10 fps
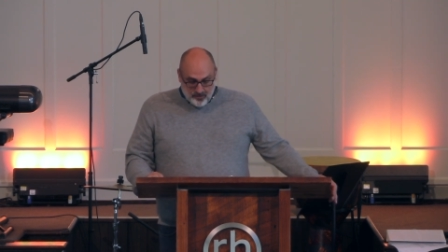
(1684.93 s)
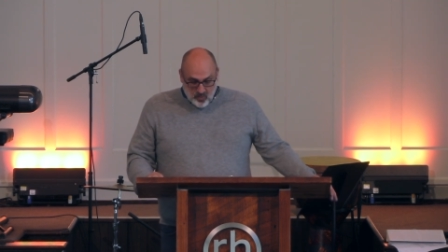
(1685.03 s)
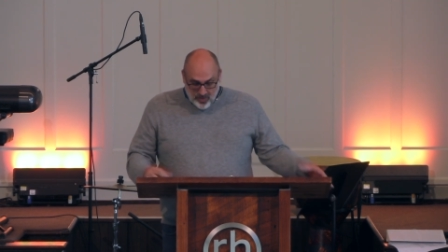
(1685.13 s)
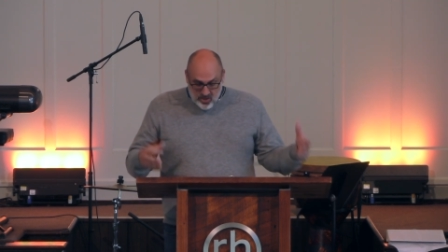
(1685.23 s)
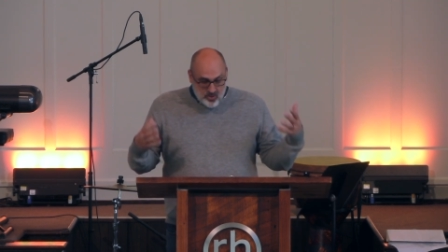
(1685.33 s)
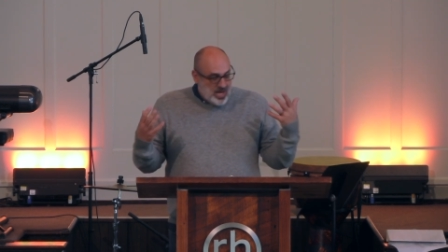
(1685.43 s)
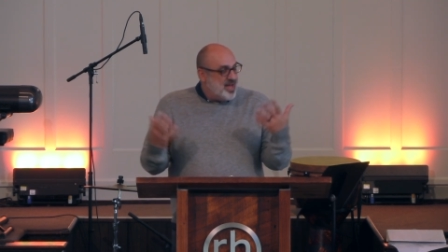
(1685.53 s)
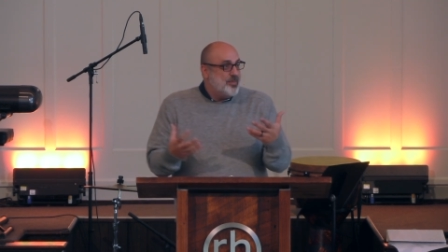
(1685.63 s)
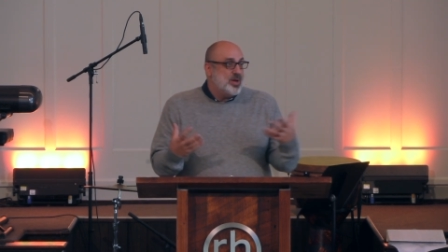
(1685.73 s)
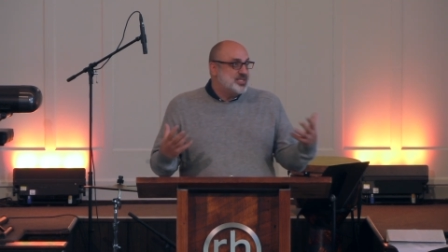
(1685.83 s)
When you
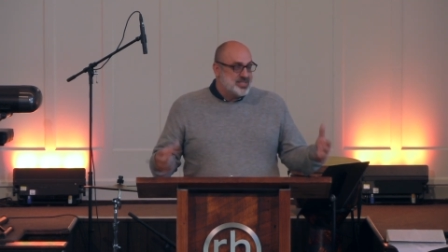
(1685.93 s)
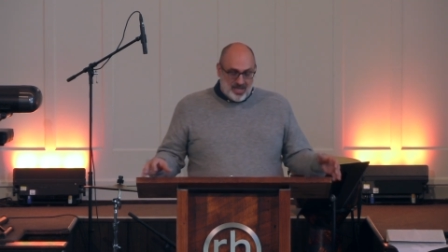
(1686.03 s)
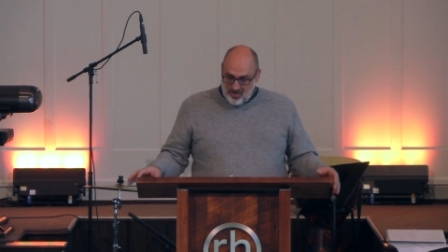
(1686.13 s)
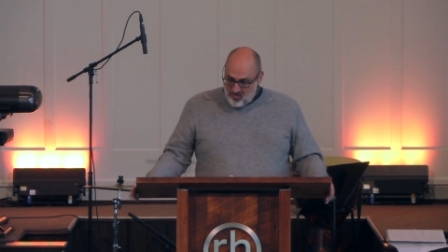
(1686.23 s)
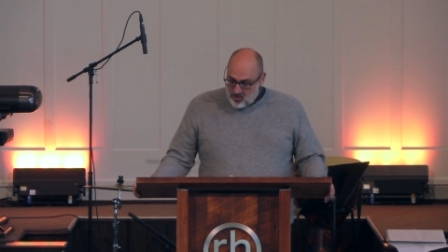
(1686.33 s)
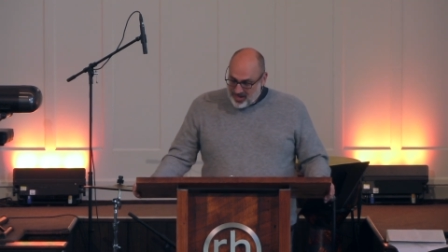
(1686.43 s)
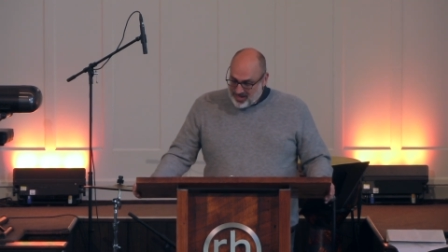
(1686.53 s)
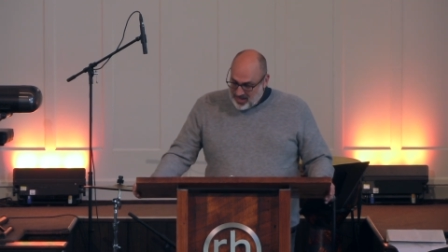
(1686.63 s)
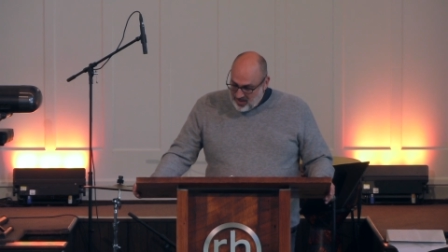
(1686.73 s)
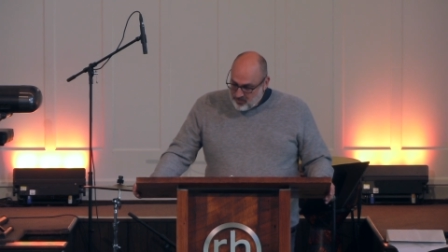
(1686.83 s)
come on Sunday morning,
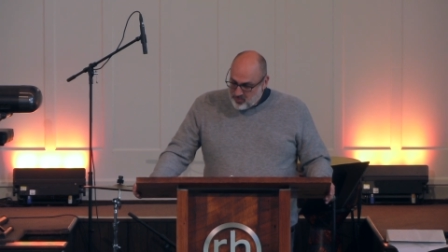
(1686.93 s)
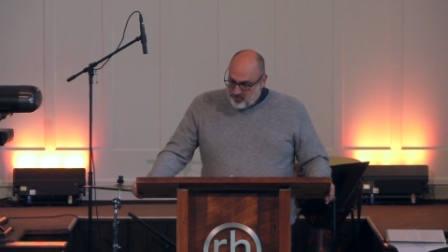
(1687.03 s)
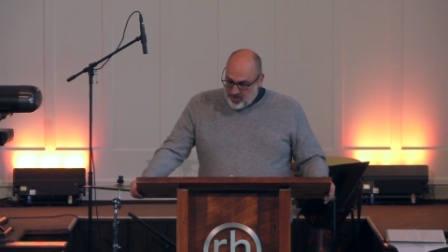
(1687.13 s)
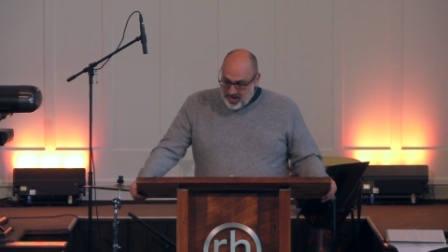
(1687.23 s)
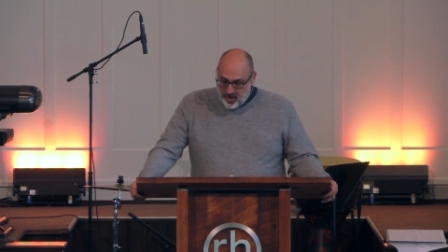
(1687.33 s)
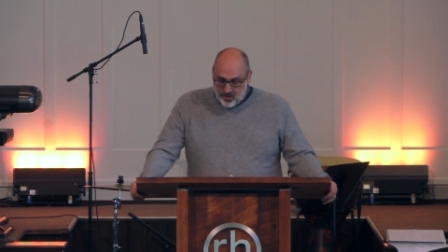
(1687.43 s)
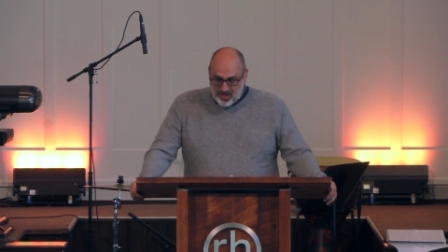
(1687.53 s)
come prepared.